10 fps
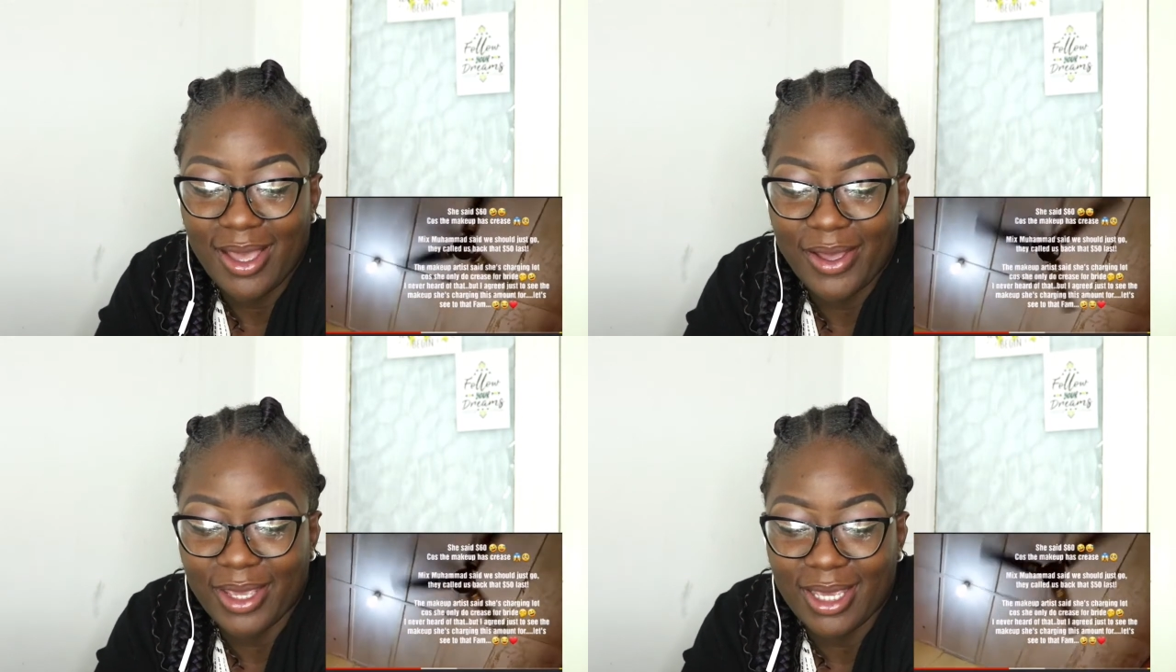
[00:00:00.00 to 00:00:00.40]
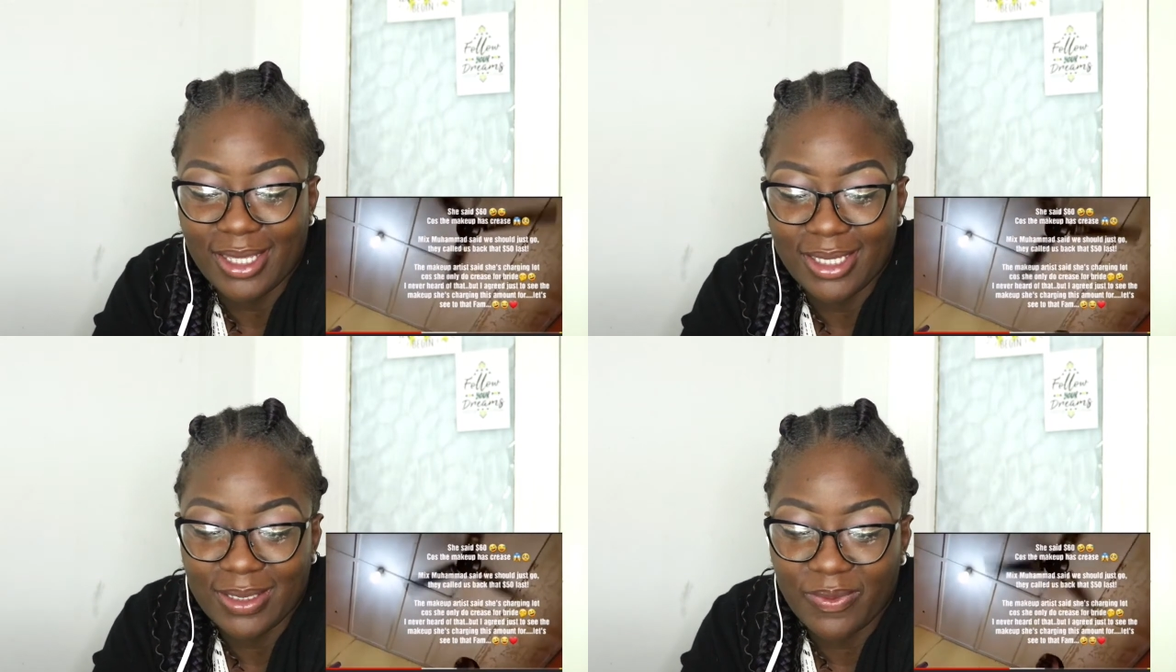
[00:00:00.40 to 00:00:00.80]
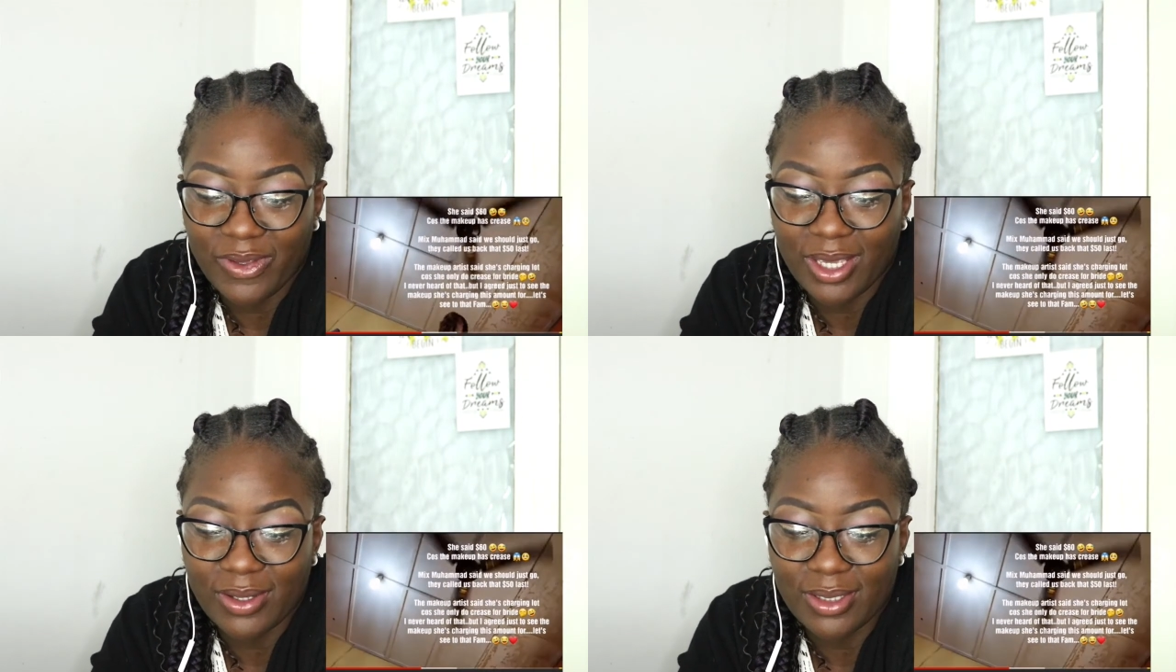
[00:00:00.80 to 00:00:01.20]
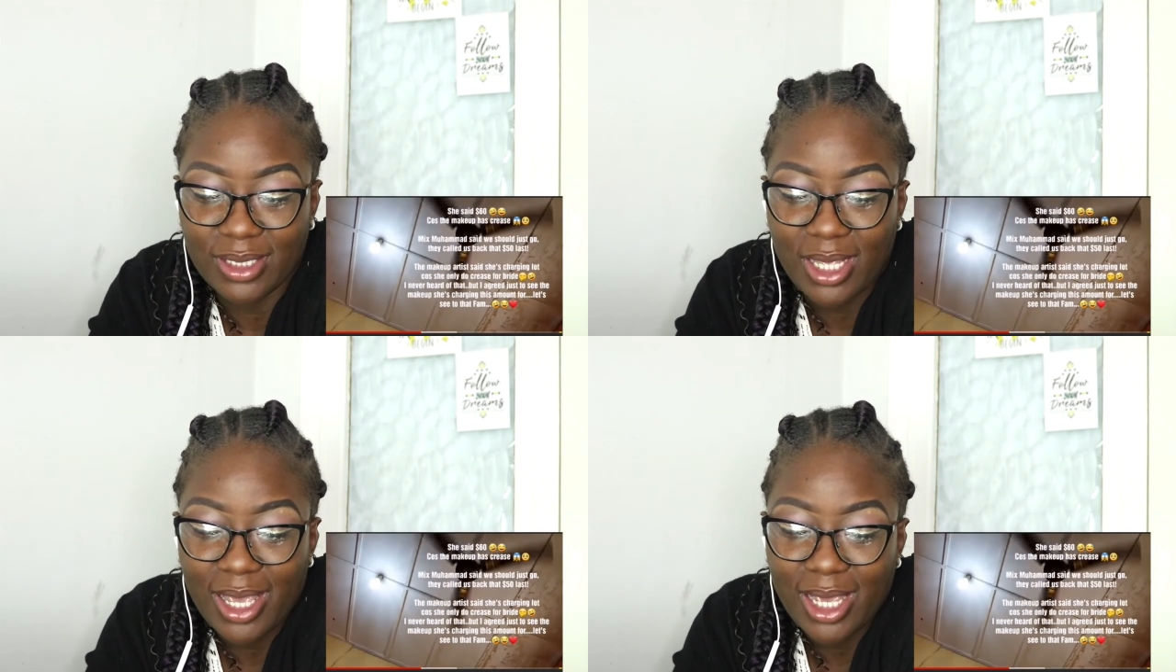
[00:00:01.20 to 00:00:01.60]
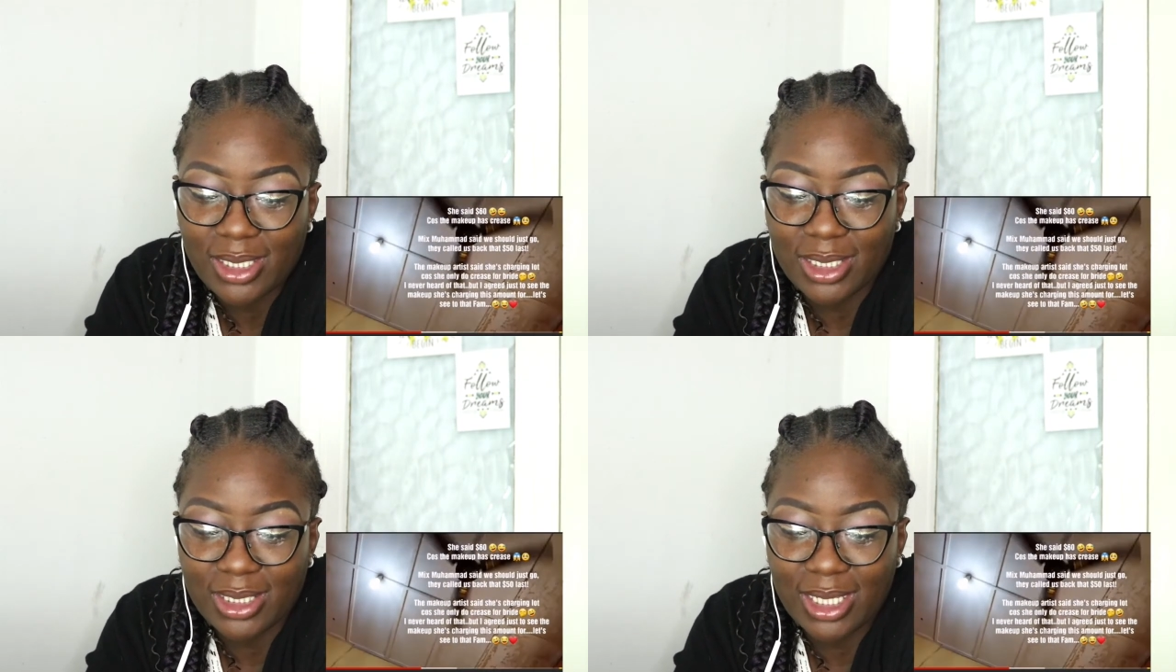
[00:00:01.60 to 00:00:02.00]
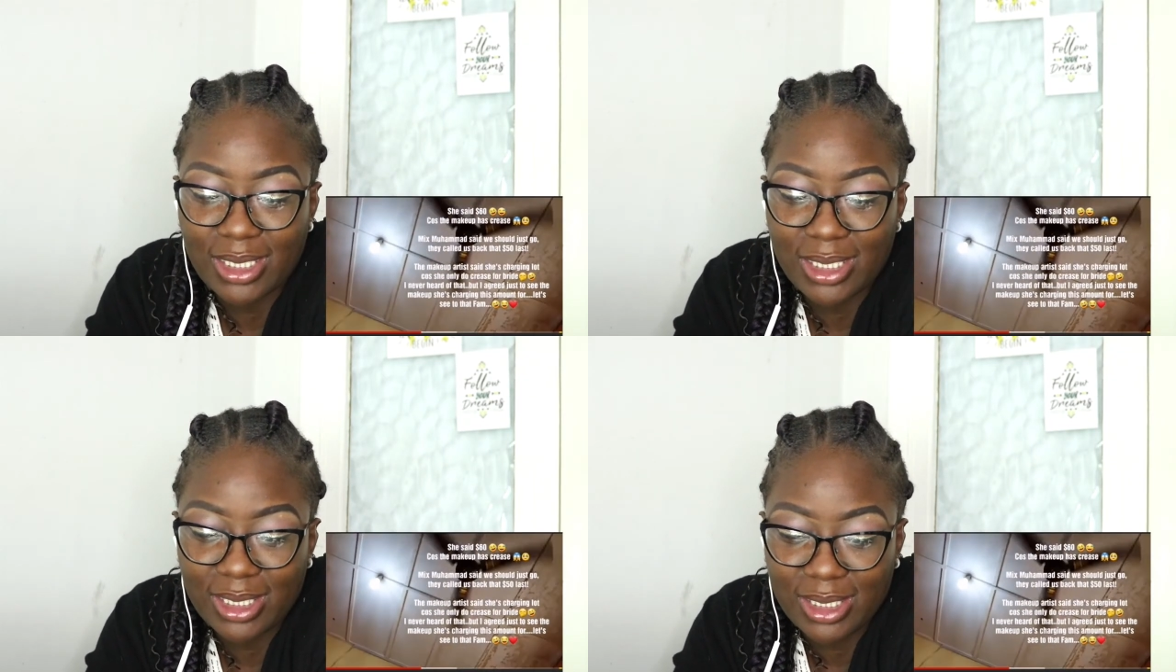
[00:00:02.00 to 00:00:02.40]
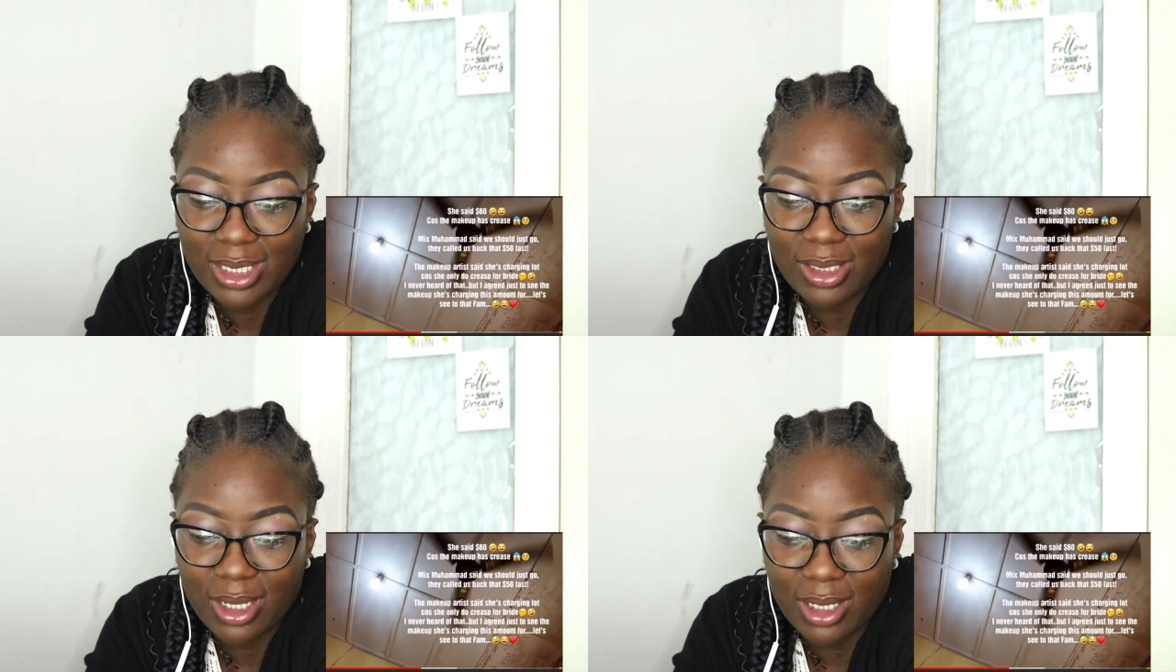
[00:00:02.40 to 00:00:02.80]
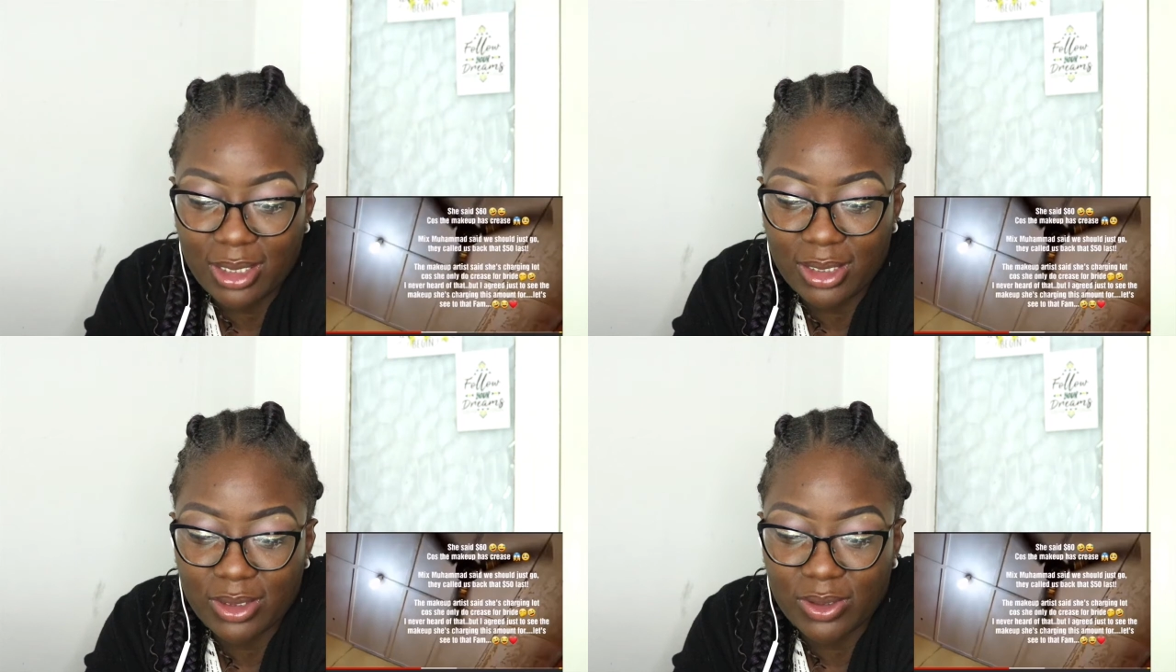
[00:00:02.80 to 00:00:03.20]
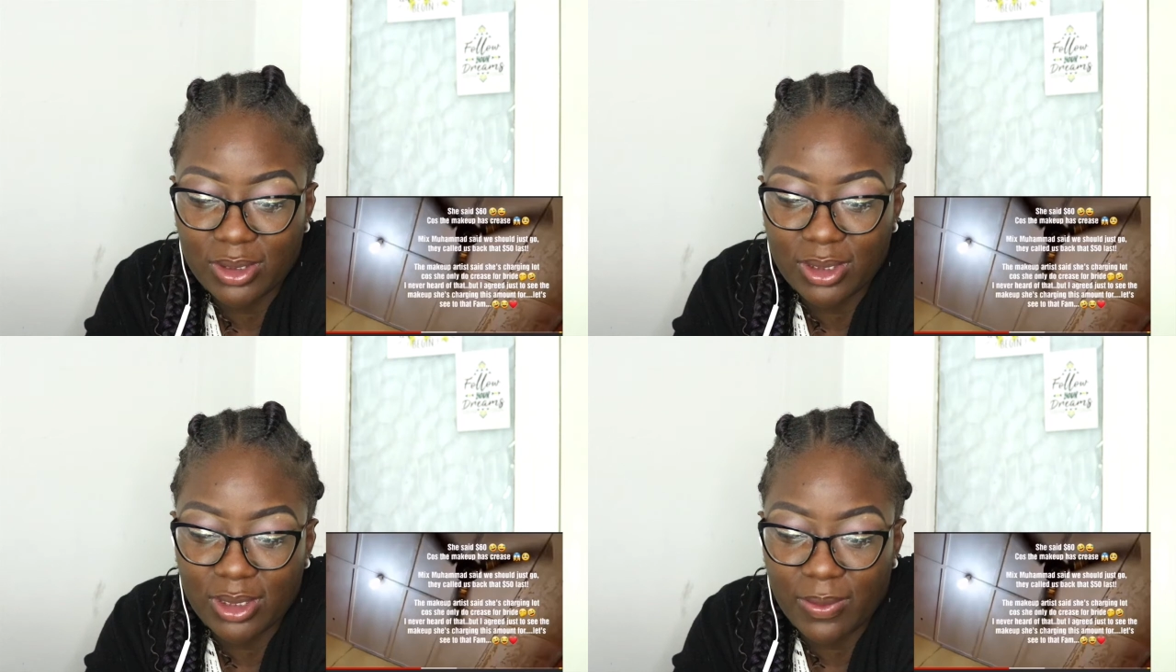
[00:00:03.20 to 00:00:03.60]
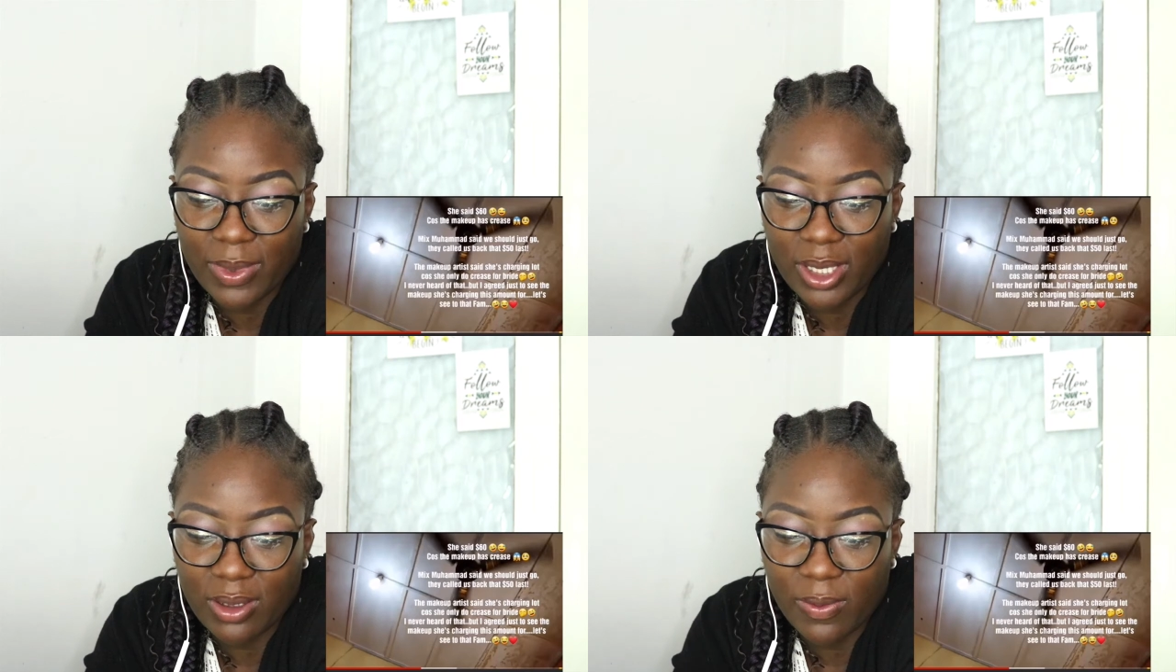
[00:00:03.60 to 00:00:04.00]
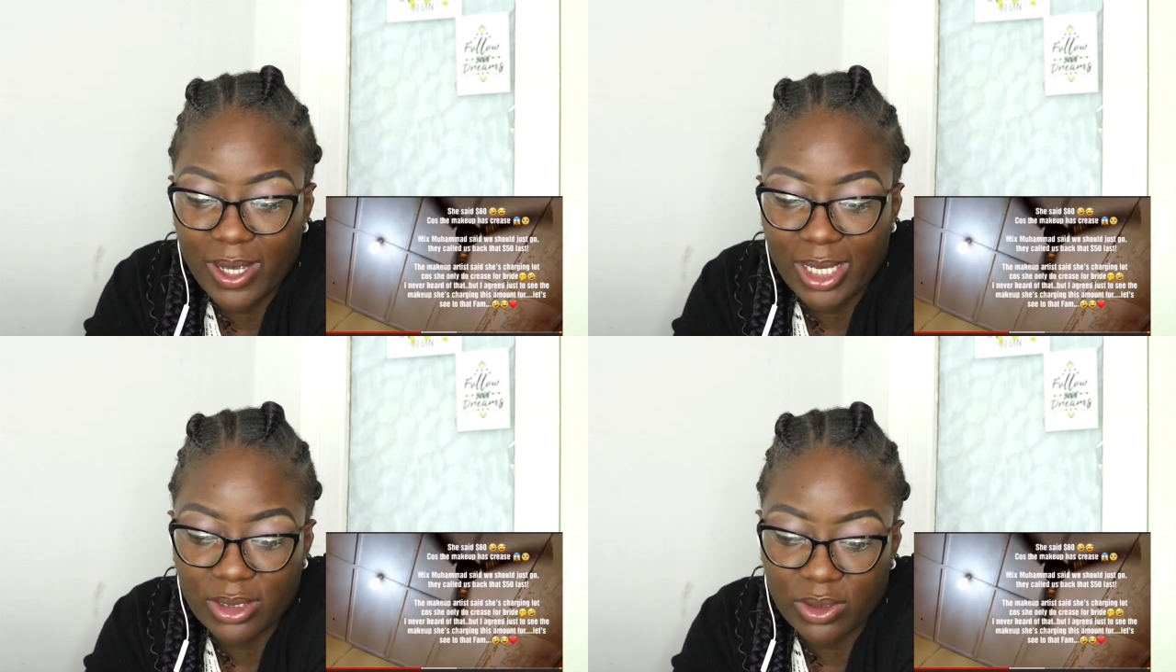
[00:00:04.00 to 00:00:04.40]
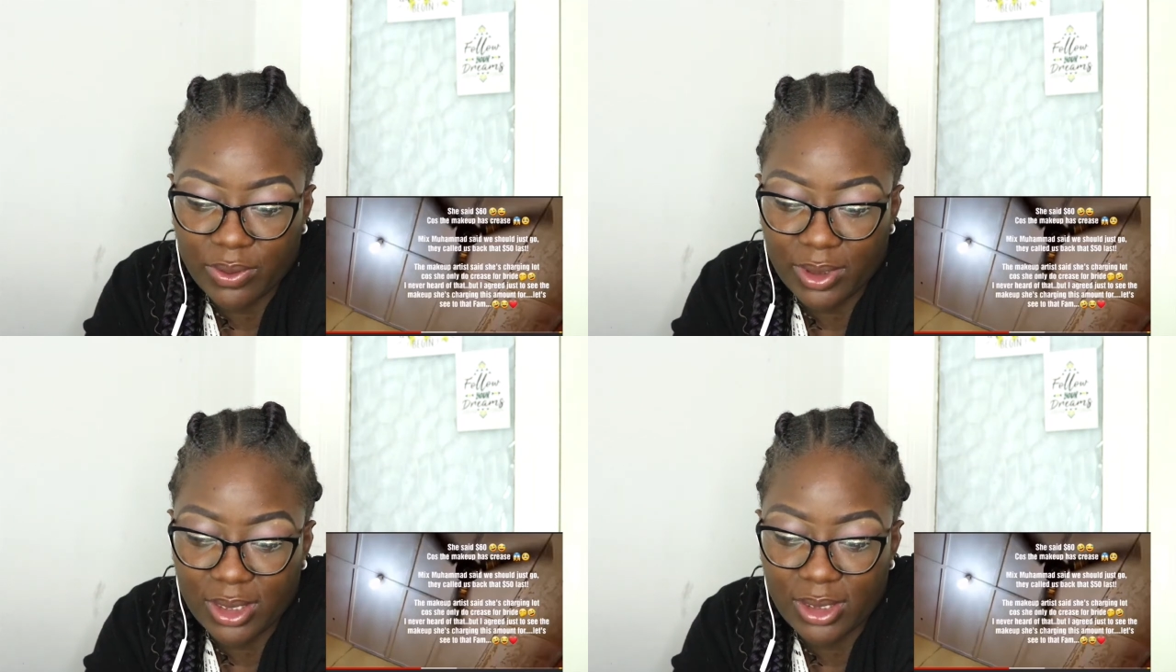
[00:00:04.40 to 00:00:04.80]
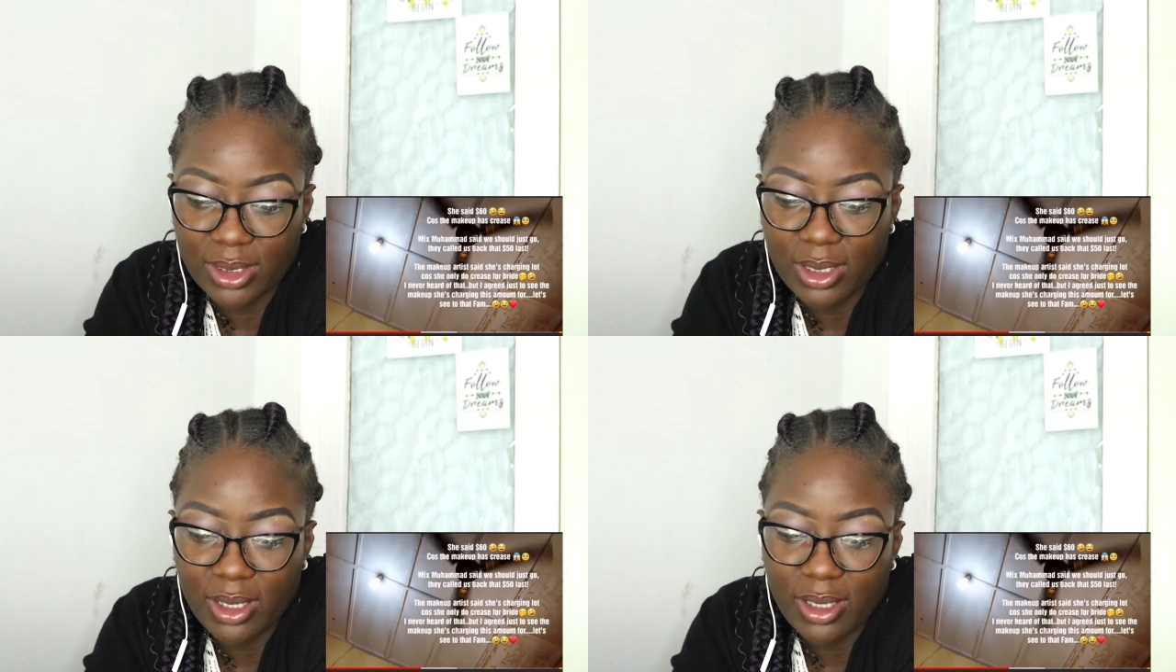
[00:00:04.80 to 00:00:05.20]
Okay, there's something else. She said $60 because the makeup has crease.